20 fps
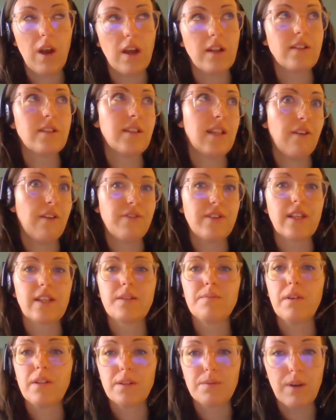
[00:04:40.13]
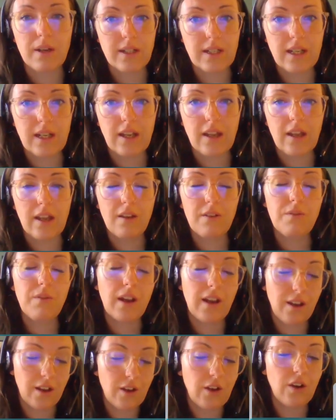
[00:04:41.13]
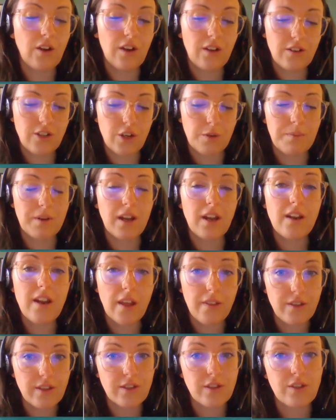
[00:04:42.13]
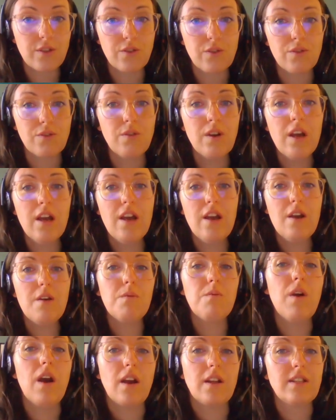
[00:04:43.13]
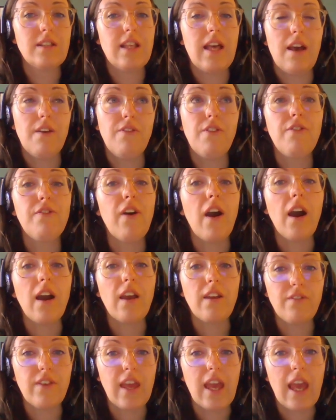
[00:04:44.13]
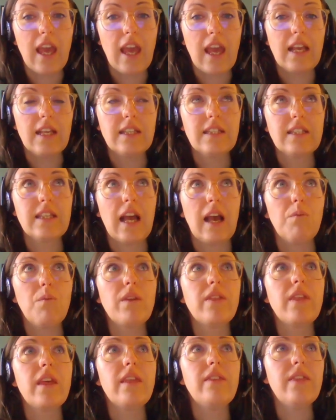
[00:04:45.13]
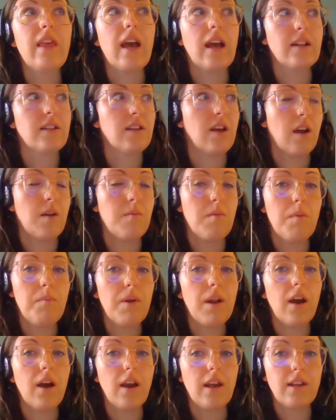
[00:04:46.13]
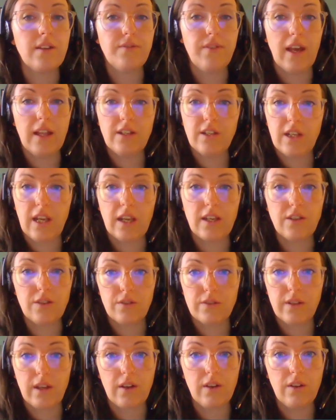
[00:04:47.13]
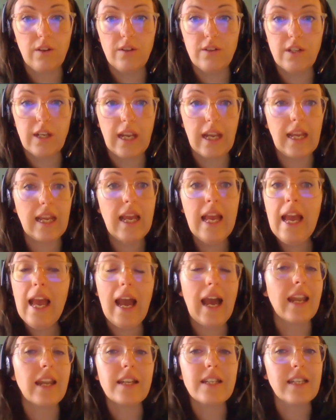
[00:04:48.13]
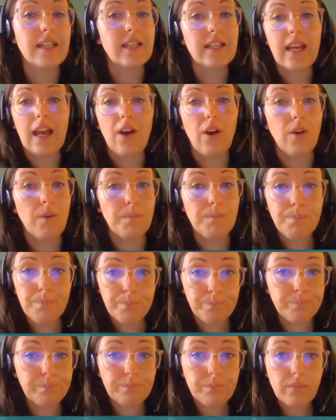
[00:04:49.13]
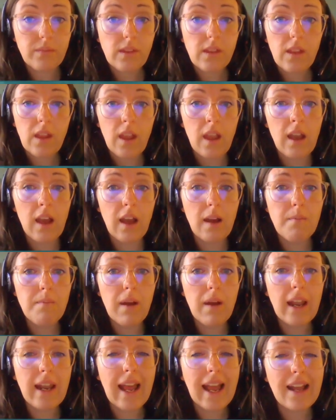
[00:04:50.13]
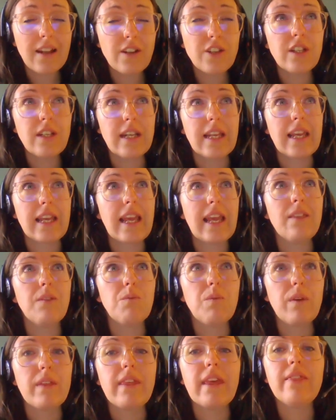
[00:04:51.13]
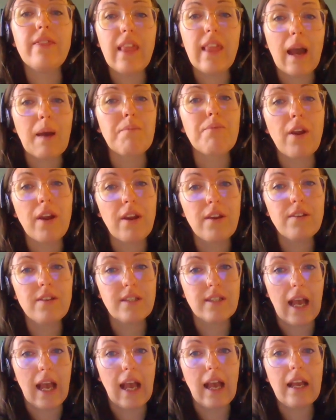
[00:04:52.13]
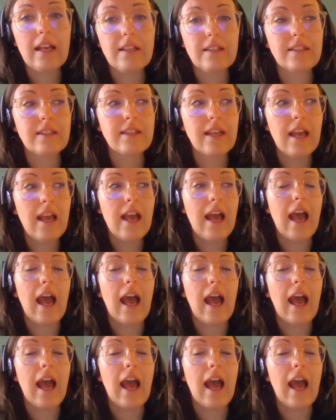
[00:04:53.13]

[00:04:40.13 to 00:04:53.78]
for 6 months, went and got a job in another school, worked there for 5 years. And within that time applied for educational psychology and I didn't get on. And actually within that process,